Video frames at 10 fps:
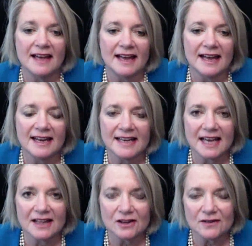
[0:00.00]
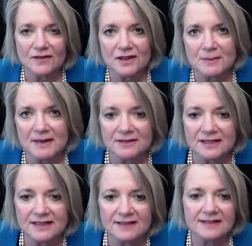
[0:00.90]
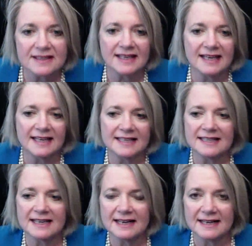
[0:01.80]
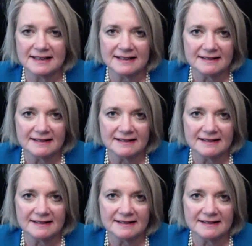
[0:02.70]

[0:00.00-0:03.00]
And again, look for those bundle deals and uh,